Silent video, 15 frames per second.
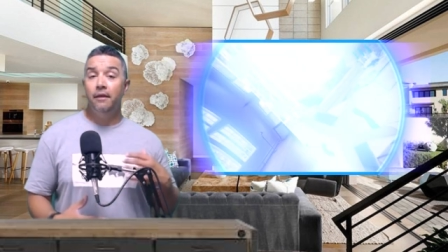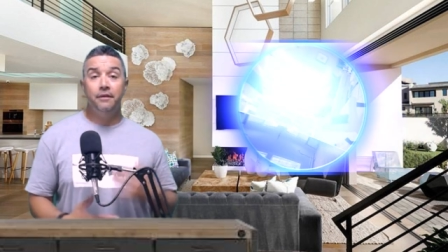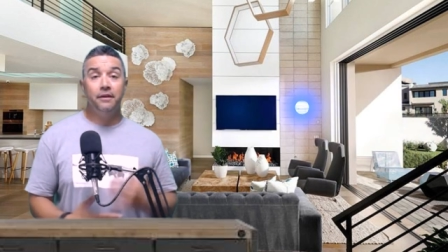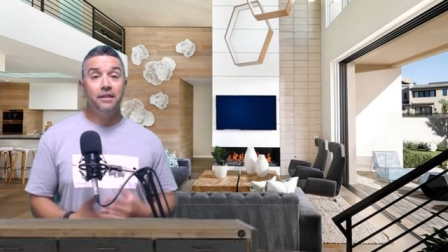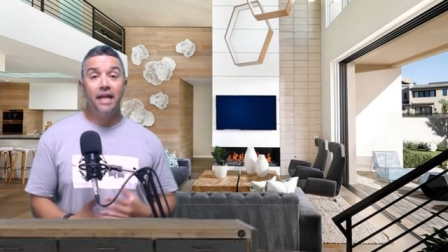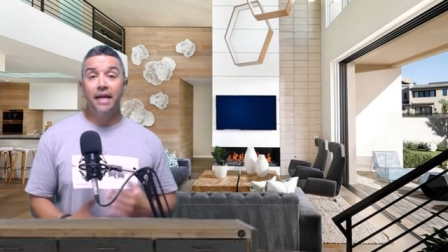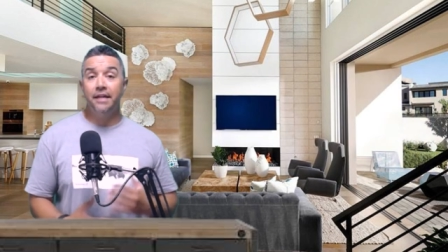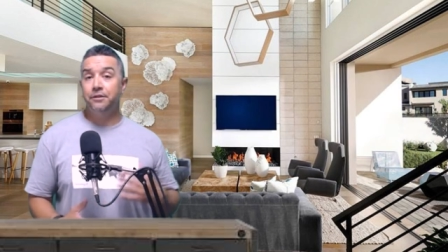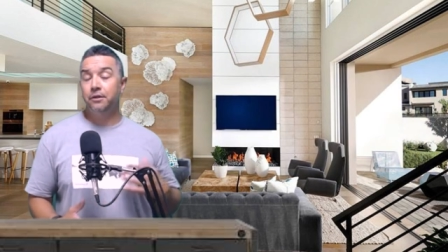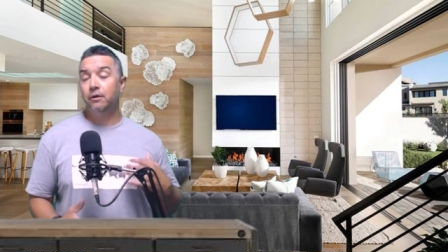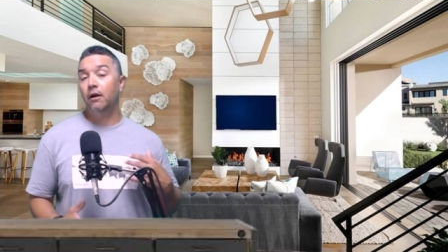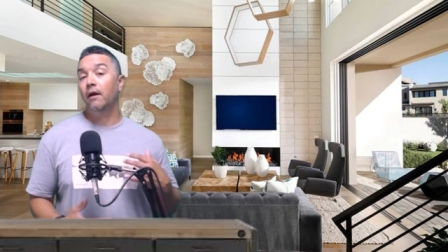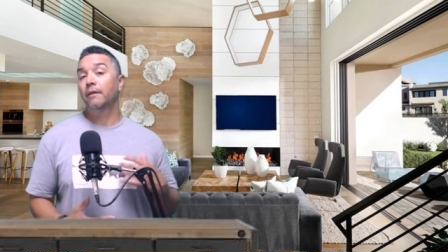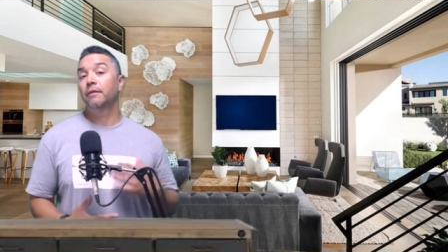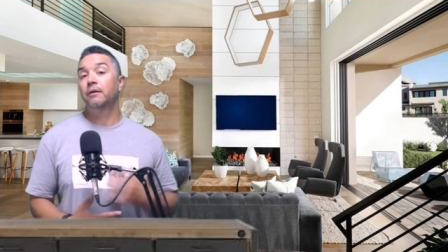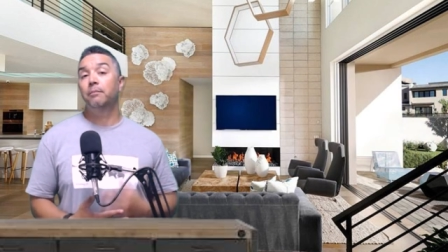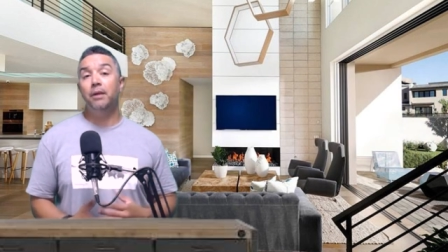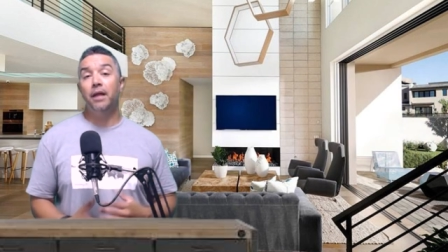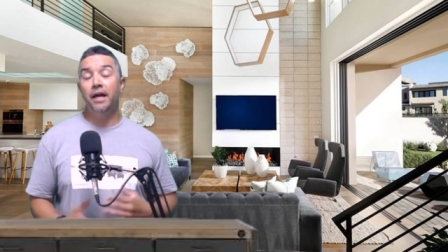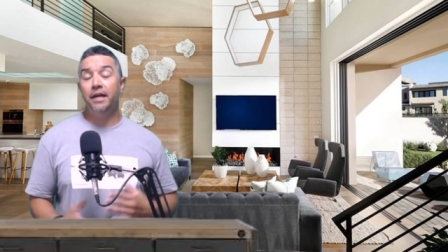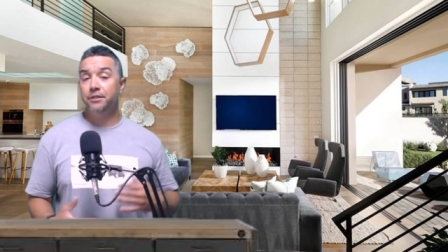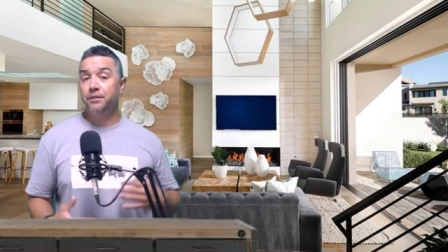the lights are on, the
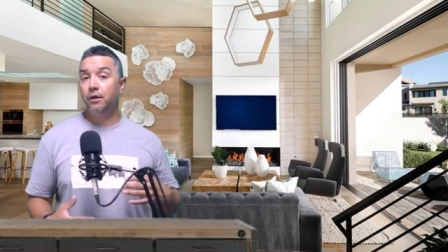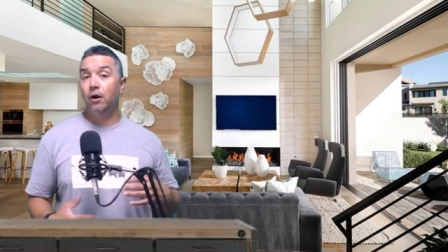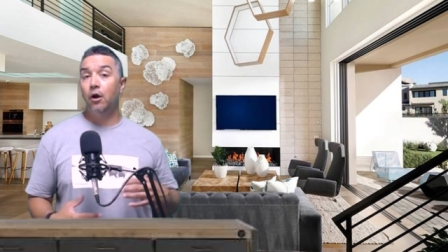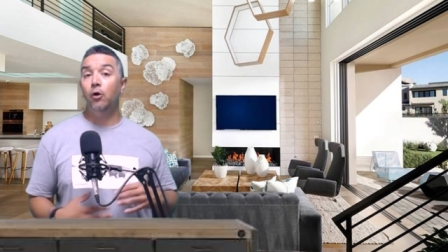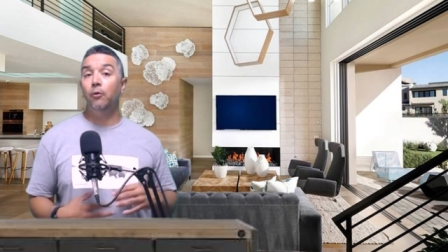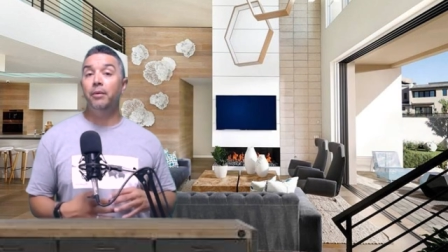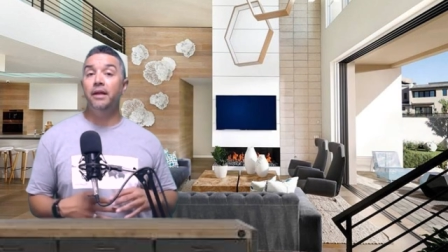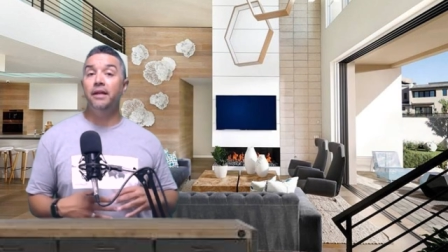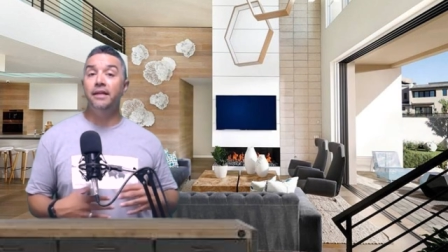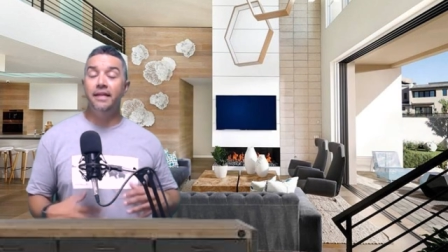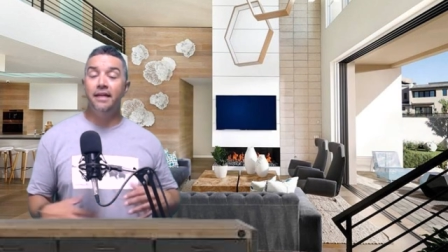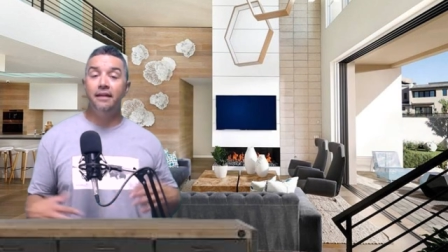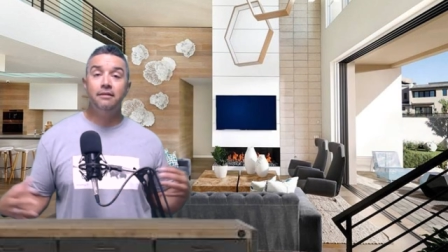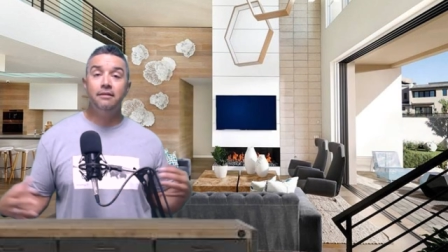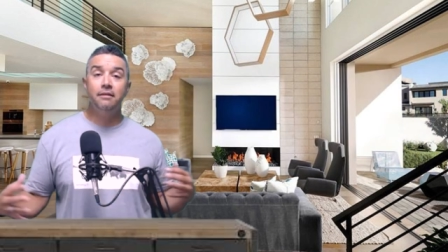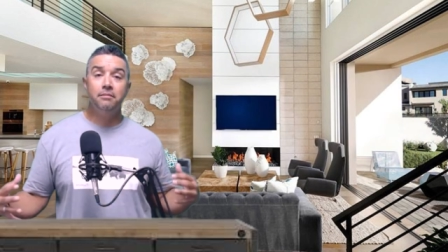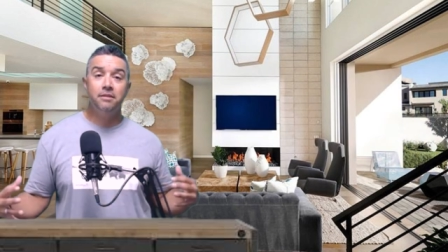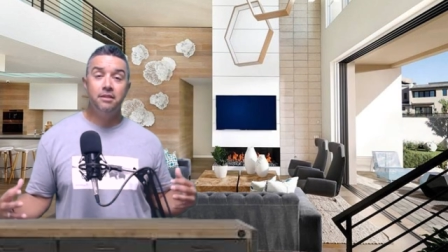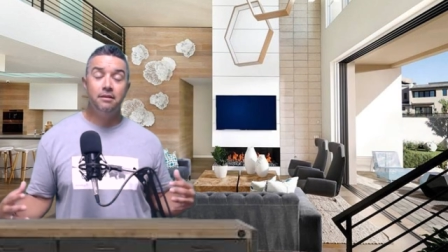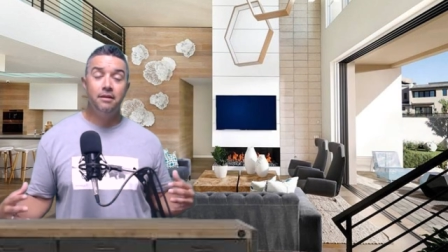blinds are open, get them